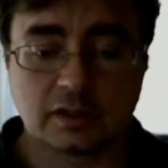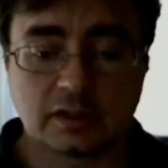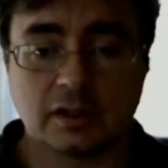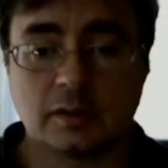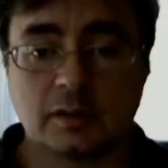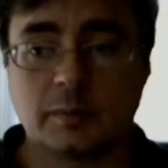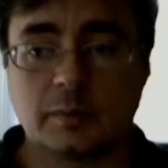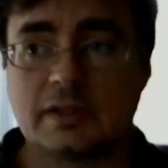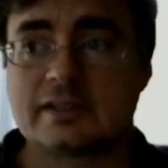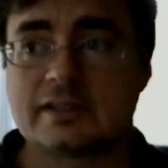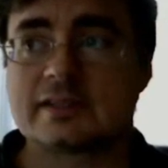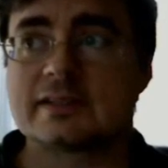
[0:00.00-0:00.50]

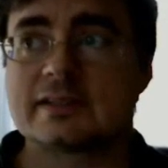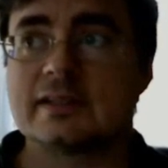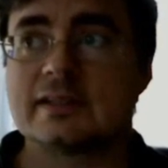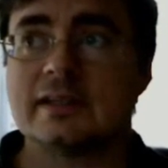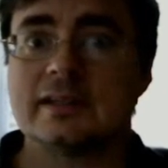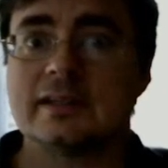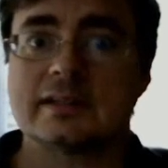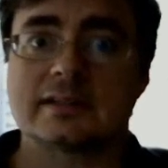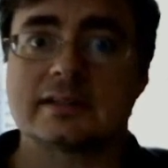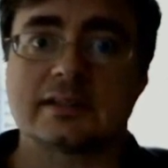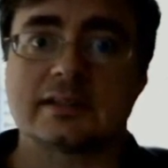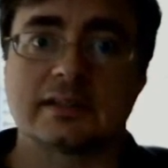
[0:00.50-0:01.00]
Could be
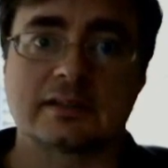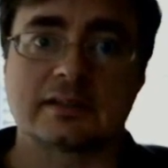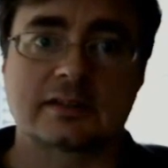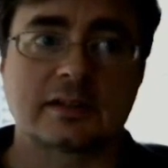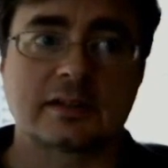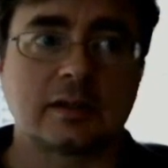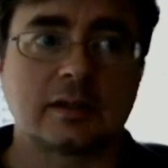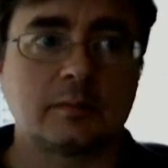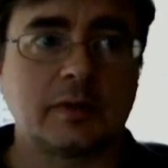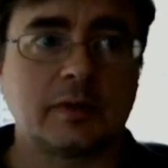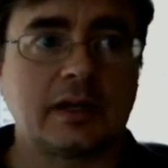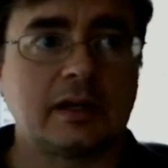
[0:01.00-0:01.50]
citizens.
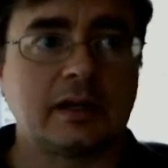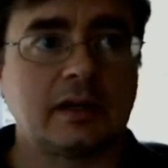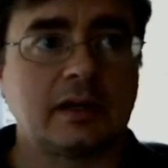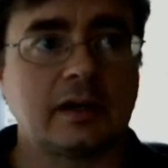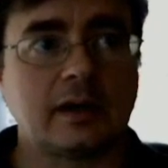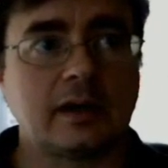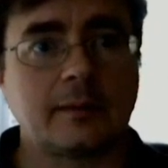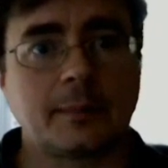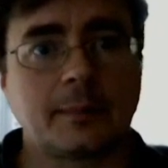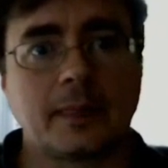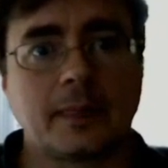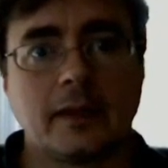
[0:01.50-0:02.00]
Could be
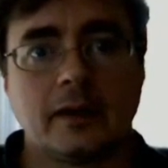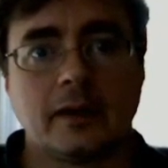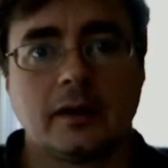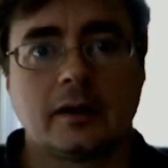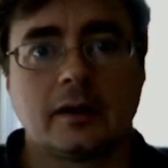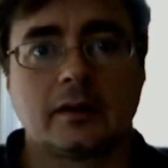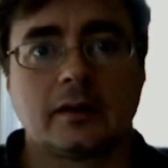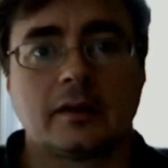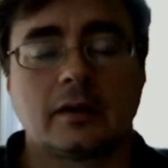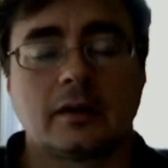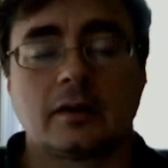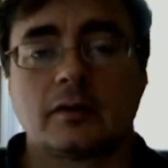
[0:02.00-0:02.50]

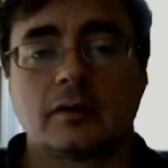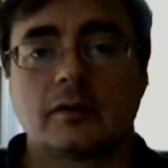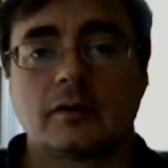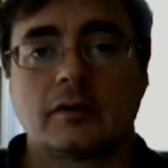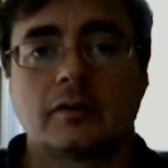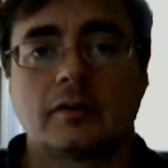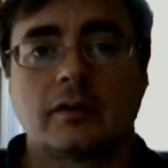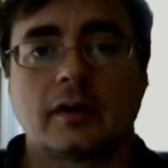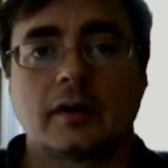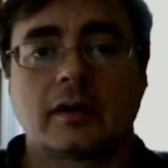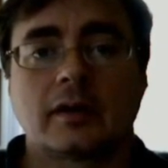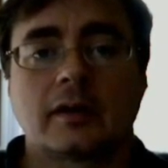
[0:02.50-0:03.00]

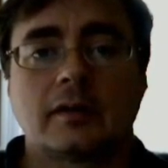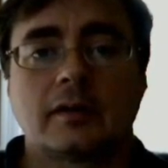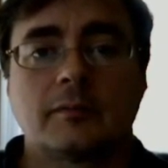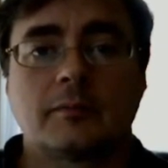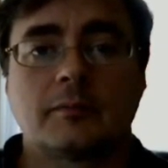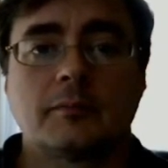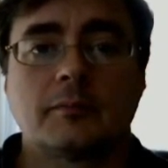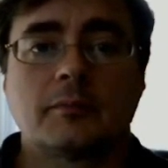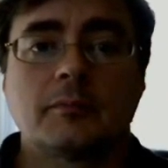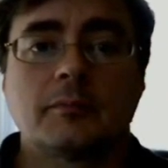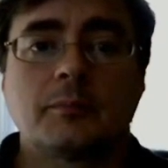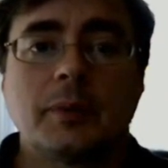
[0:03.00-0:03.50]
the
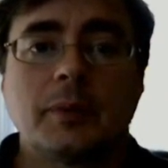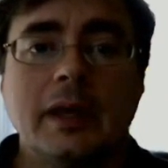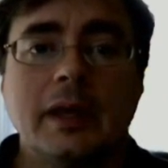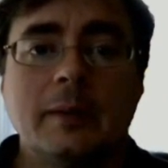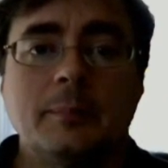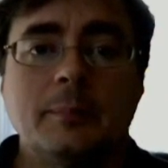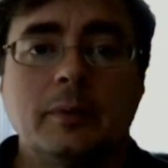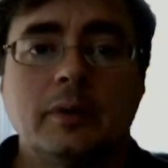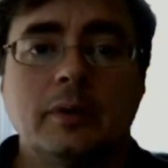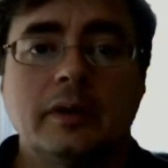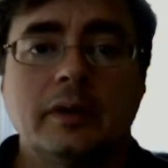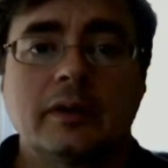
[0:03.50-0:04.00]

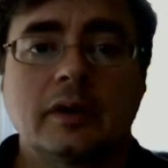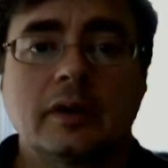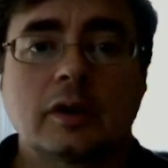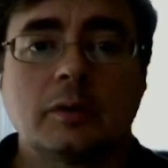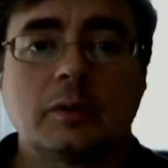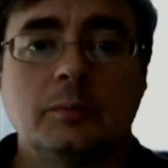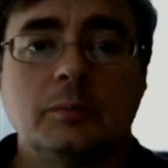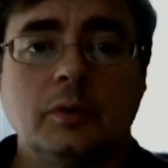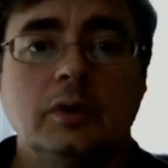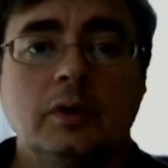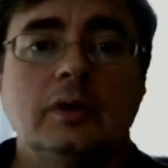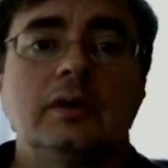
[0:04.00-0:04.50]
people in the
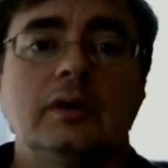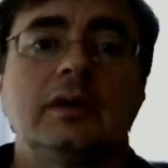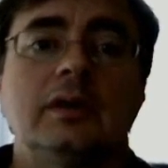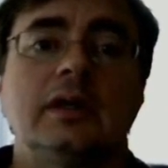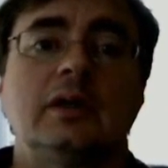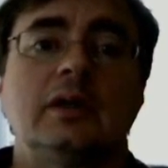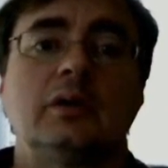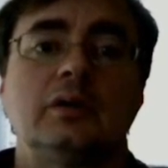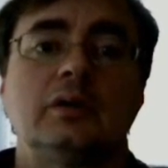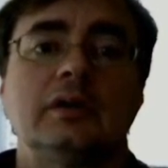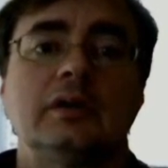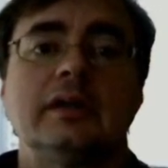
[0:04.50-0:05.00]

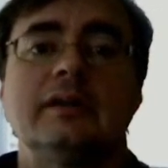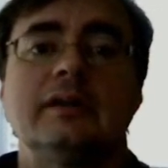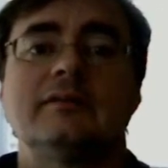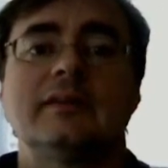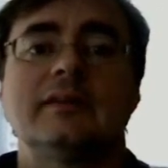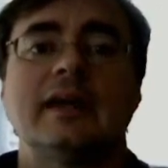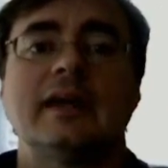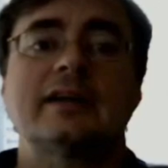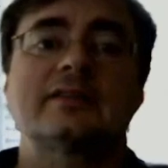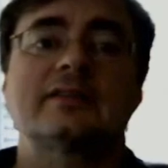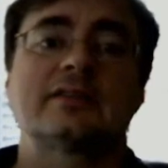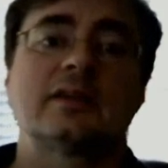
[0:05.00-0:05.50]
community who live
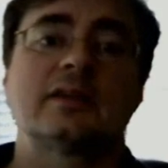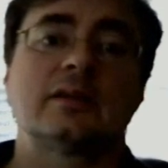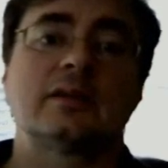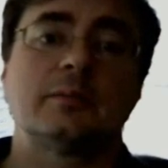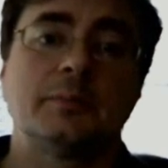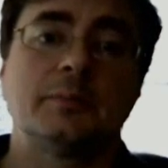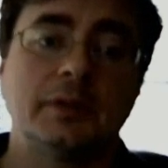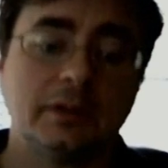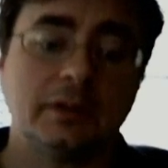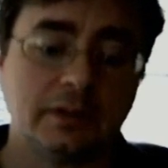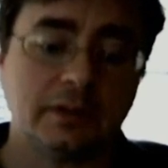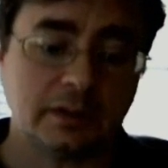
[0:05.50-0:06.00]
next to
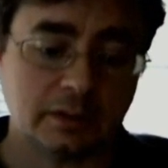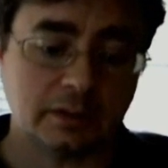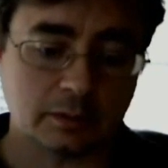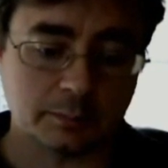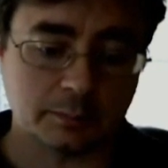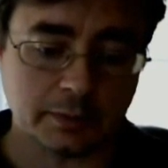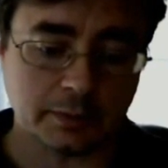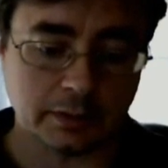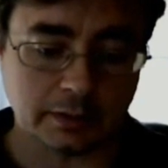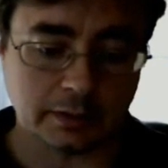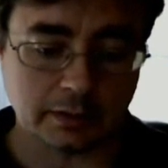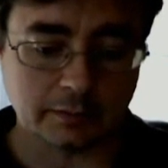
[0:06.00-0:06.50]
the building
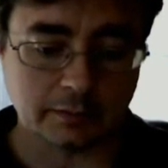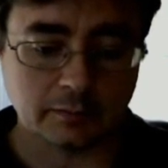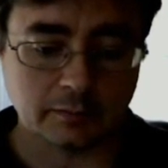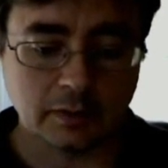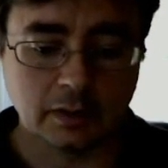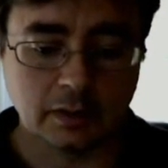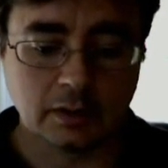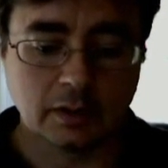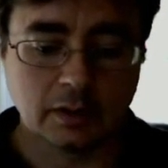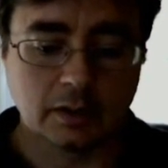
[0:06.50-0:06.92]
you're building.